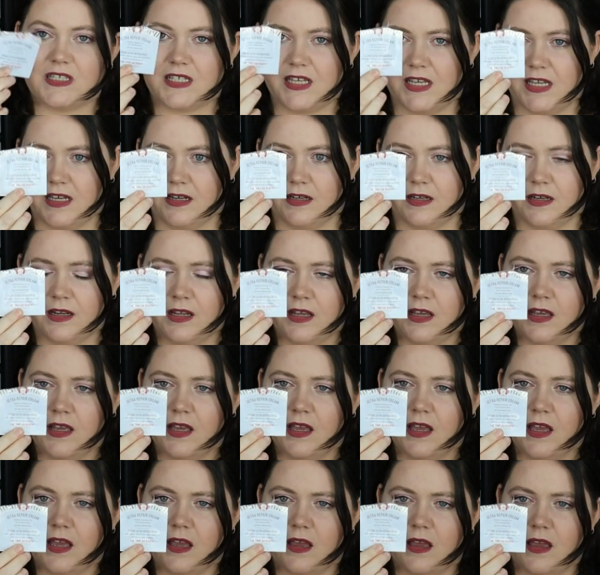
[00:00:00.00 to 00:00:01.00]
Skin.
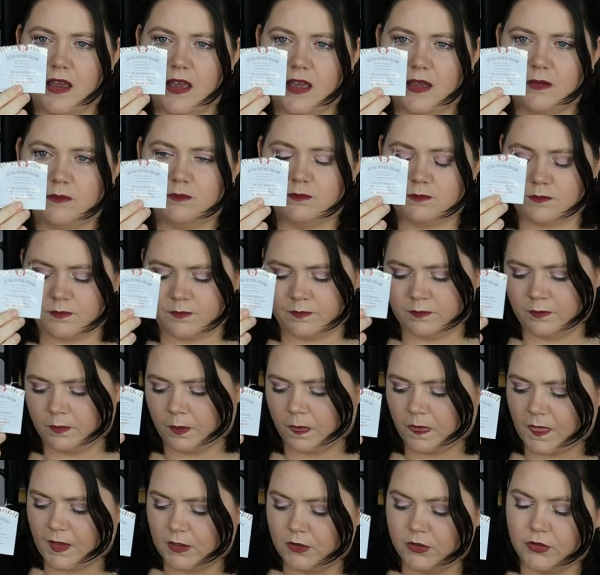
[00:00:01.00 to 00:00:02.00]
And
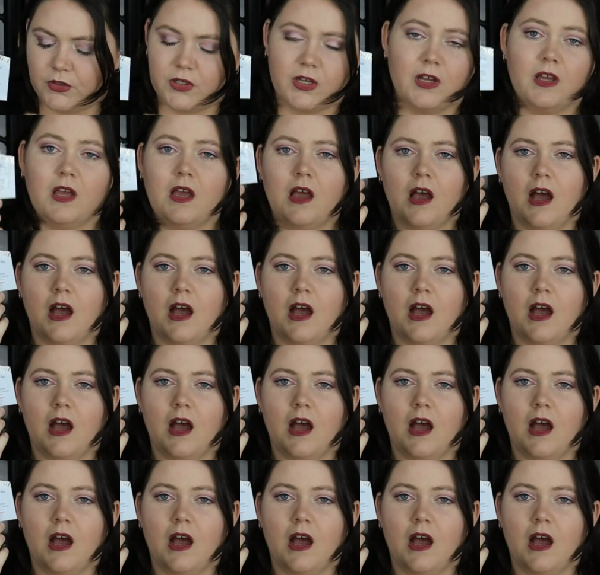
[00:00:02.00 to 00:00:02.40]
look,